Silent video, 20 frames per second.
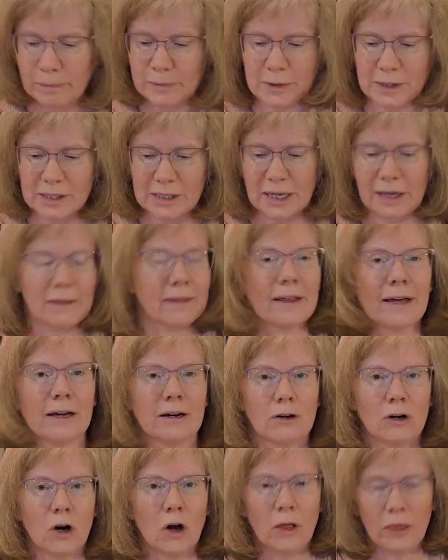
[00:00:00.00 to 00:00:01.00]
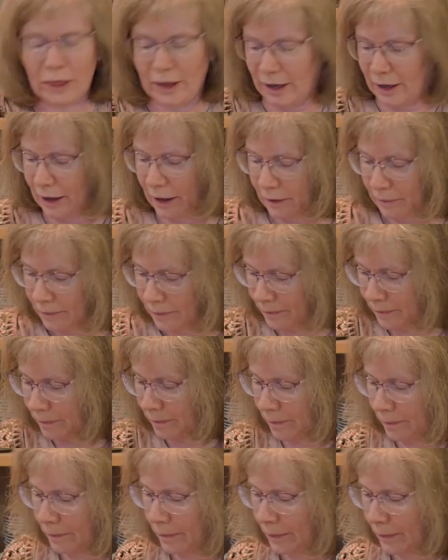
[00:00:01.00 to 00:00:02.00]
set that on there,
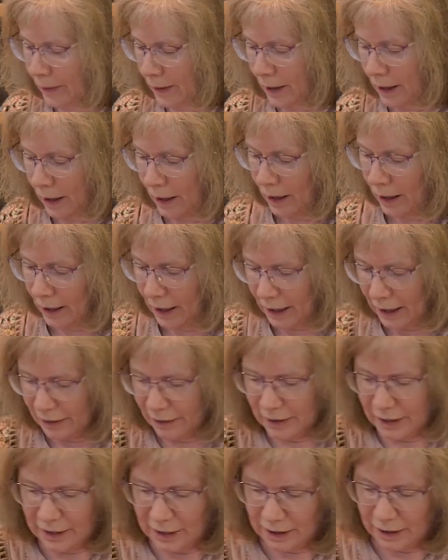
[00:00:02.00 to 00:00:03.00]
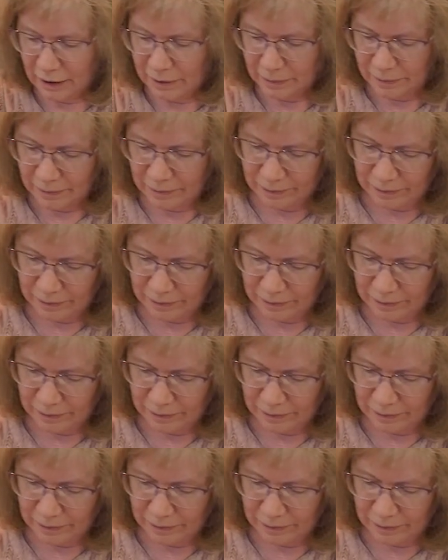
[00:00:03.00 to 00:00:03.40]
and then